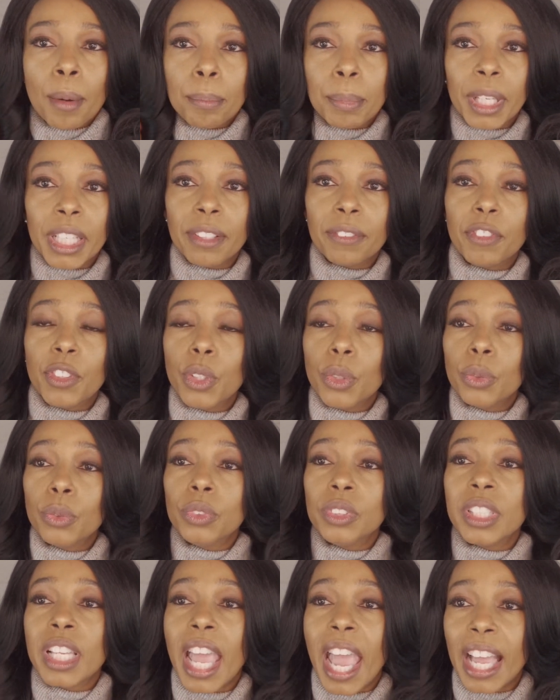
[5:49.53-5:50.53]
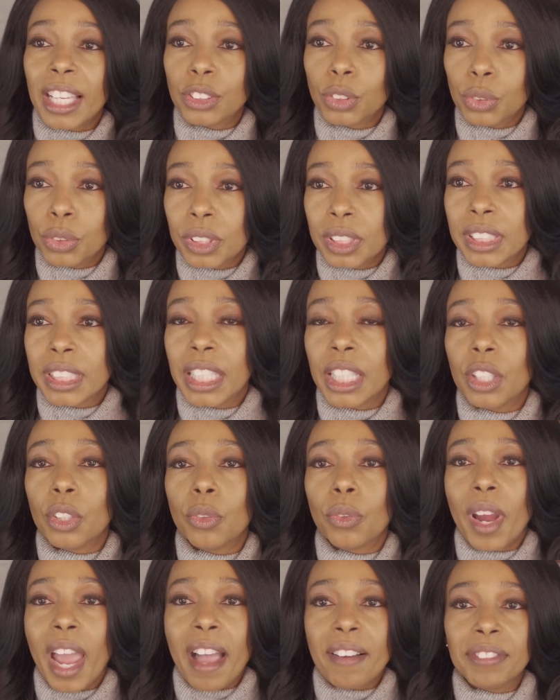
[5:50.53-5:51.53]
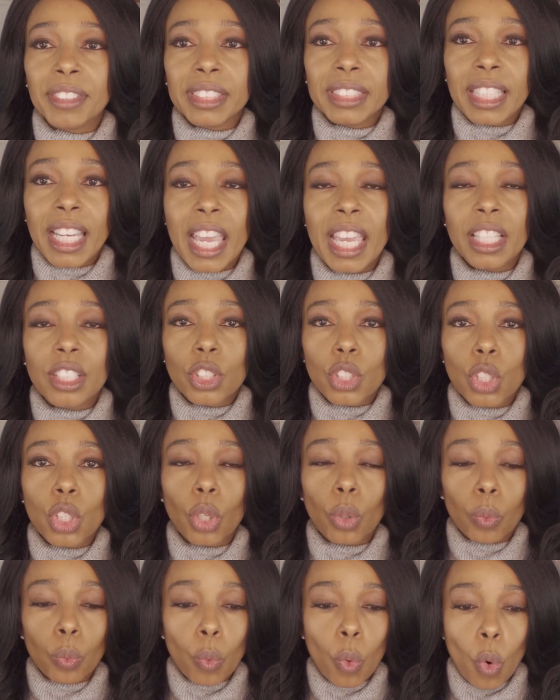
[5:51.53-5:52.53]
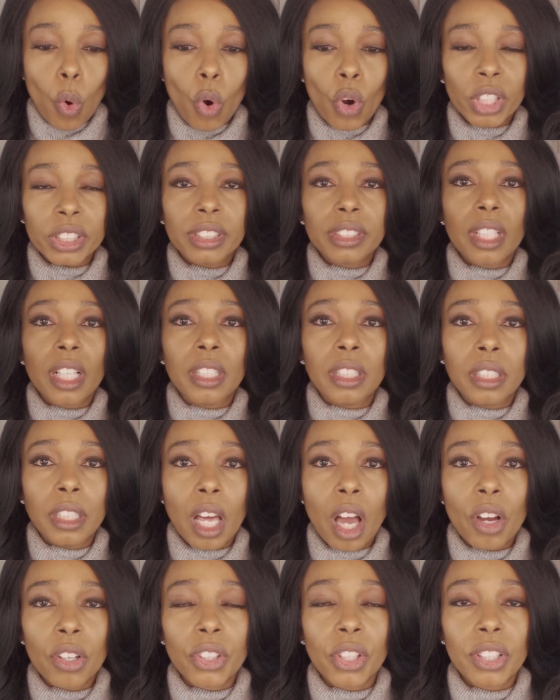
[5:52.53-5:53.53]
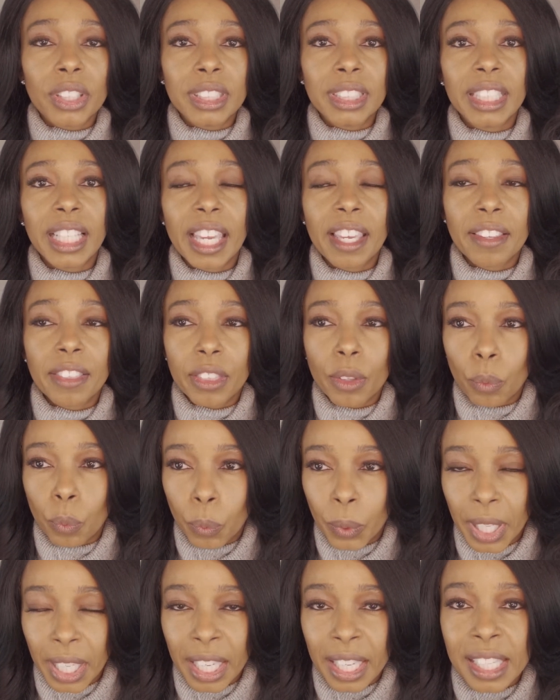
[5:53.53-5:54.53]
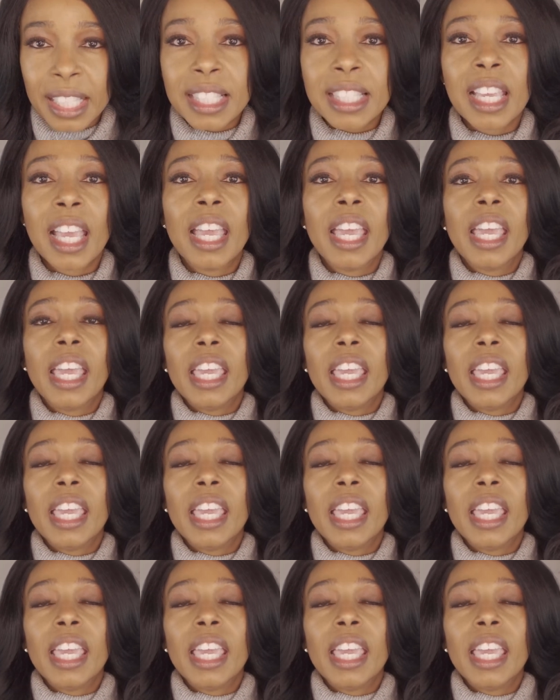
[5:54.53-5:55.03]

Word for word: But if you naturally gravitate towards longer length wigs,